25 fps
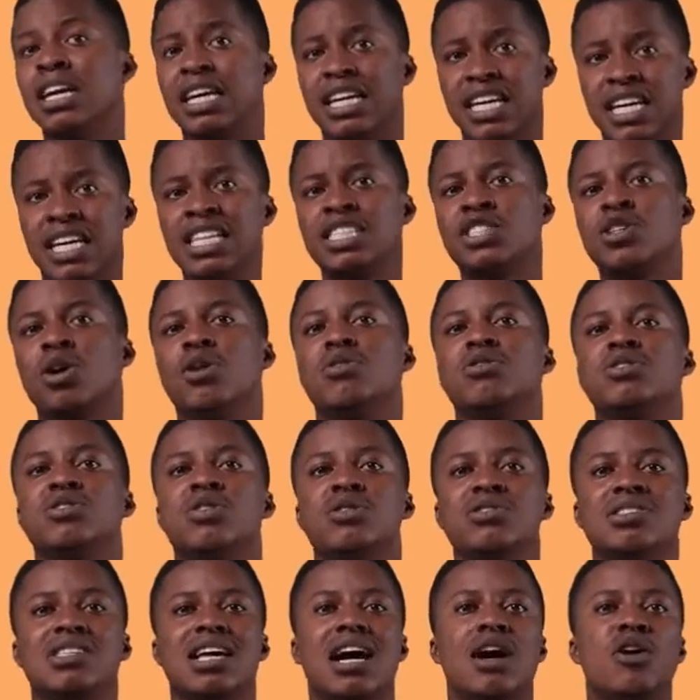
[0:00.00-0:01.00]
Each
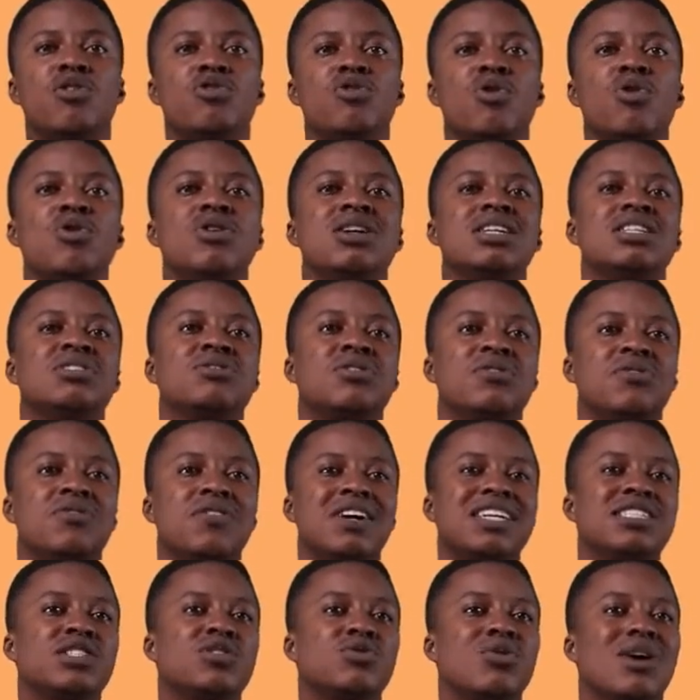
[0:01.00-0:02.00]
horizontal row is
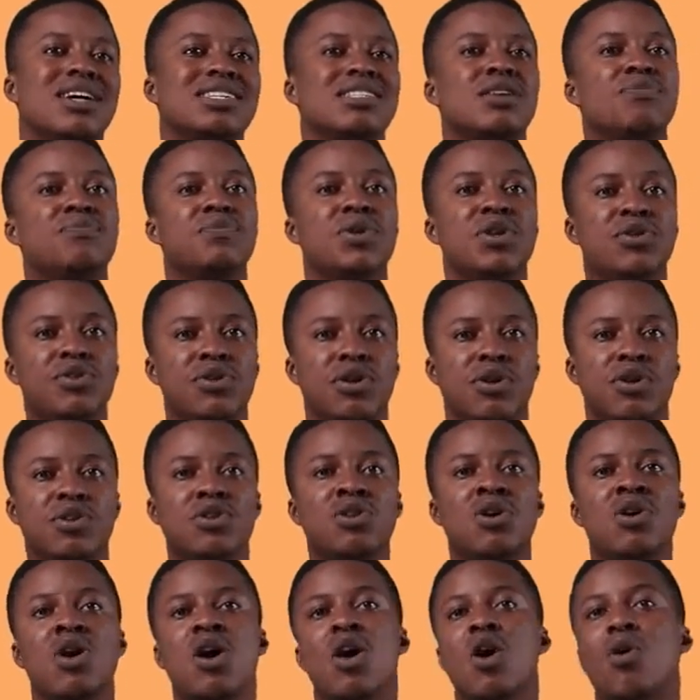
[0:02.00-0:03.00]
referred to as a
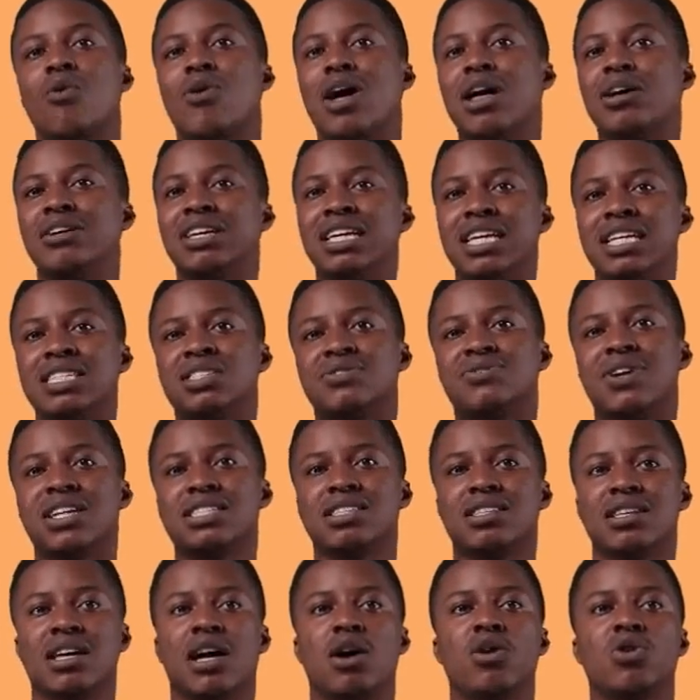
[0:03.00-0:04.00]
period, while each
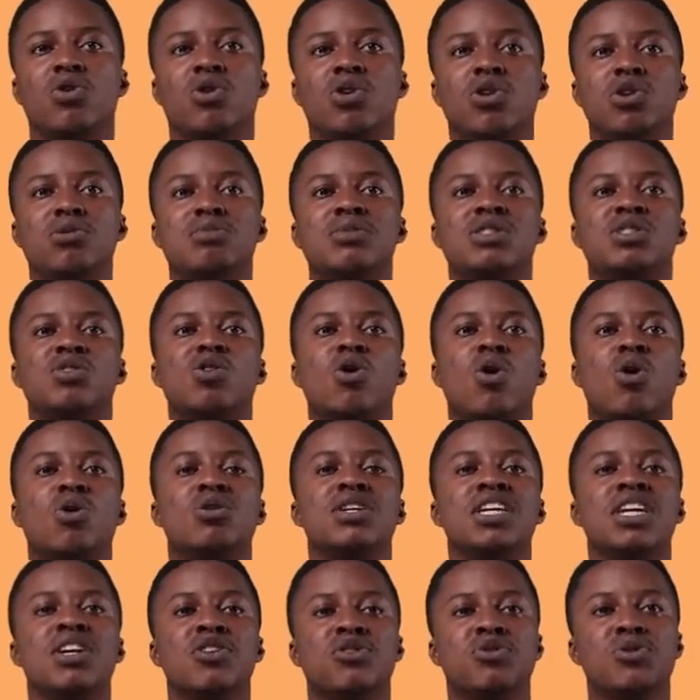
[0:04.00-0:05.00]
vertical column is called
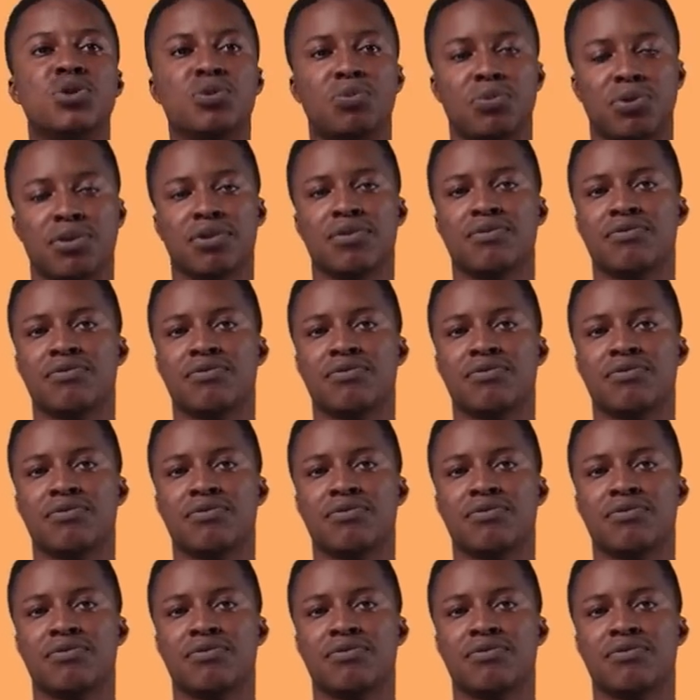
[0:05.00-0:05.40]
a group.